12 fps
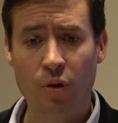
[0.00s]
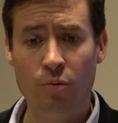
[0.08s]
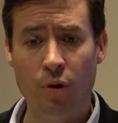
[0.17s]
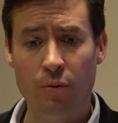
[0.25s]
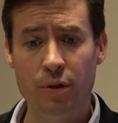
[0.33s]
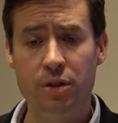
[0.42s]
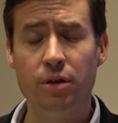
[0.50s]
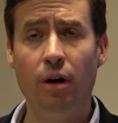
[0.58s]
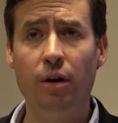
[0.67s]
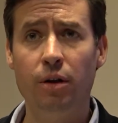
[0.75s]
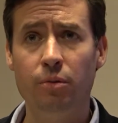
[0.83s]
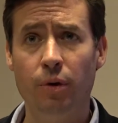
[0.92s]
what we
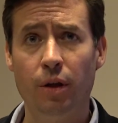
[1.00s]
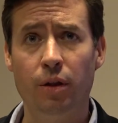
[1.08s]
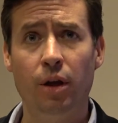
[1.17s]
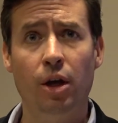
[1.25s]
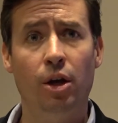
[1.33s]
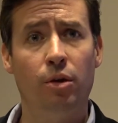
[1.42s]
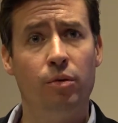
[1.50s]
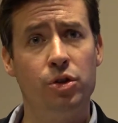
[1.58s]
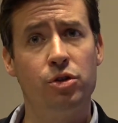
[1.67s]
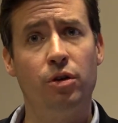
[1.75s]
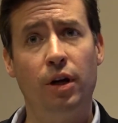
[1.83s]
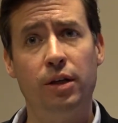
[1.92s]
started with was
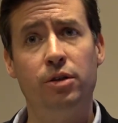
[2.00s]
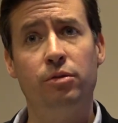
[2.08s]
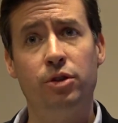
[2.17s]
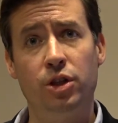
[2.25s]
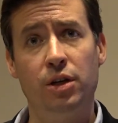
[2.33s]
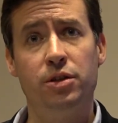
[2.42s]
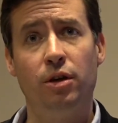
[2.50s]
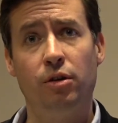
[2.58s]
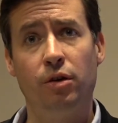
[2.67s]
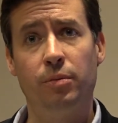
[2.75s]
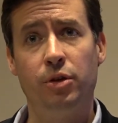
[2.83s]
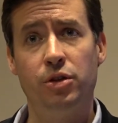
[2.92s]
trying to adjust our
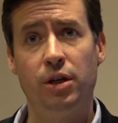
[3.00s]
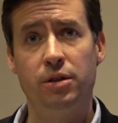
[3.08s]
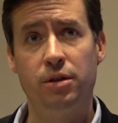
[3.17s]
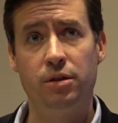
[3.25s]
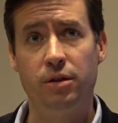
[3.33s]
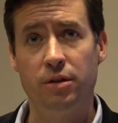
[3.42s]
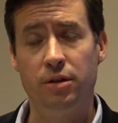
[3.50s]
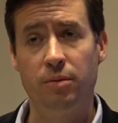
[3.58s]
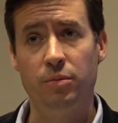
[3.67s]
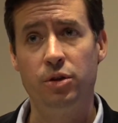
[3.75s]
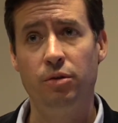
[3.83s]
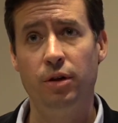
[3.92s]
criminal justice
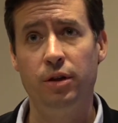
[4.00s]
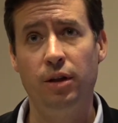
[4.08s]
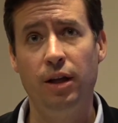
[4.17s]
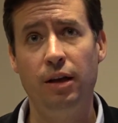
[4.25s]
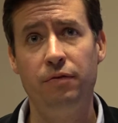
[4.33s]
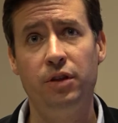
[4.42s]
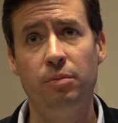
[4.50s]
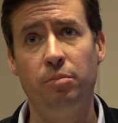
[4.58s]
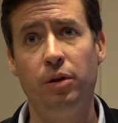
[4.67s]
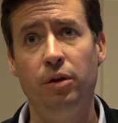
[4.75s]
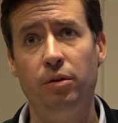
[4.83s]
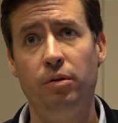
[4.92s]
system. So on the left in
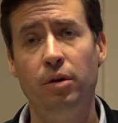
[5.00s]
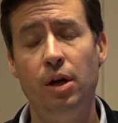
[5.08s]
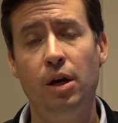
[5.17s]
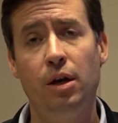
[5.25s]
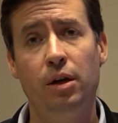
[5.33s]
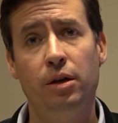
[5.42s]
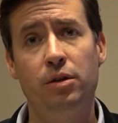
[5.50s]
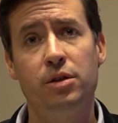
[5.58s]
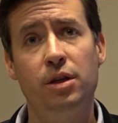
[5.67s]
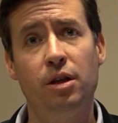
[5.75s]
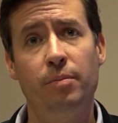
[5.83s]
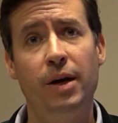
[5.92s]
blue, you'll
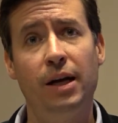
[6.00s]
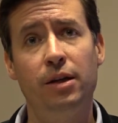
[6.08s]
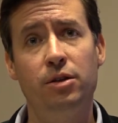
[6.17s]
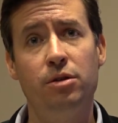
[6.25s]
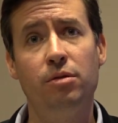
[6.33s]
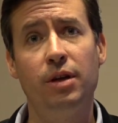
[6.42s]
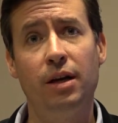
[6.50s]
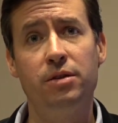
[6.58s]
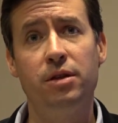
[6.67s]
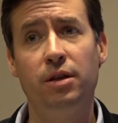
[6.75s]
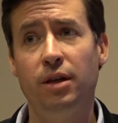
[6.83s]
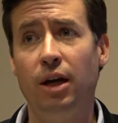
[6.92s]
see that back in
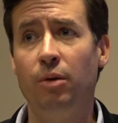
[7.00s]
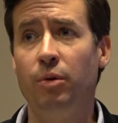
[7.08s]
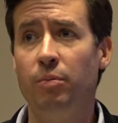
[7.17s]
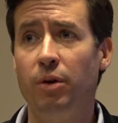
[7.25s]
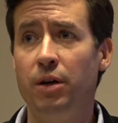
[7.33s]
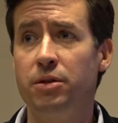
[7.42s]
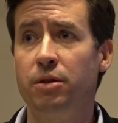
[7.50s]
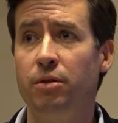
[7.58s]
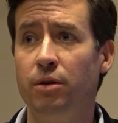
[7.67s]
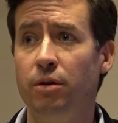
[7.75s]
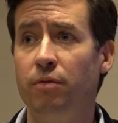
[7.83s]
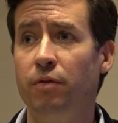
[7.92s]
2009, we
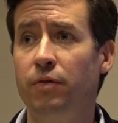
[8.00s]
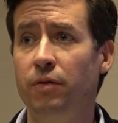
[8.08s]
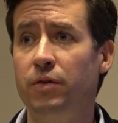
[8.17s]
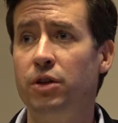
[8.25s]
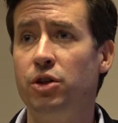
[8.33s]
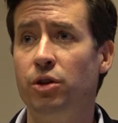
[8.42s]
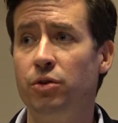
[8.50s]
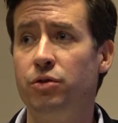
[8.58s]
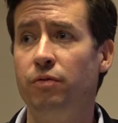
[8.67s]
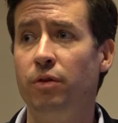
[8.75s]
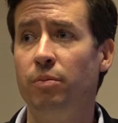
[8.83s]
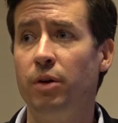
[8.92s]
prosecuted over 50
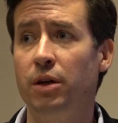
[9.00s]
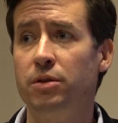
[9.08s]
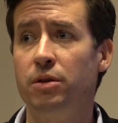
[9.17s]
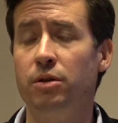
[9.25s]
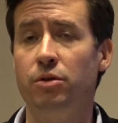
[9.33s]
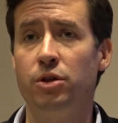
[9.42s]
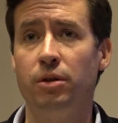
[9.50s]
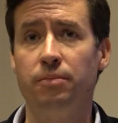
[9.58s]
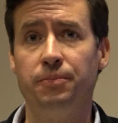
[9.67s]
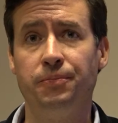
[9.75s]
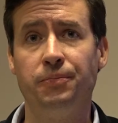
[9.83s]
children for prostitution,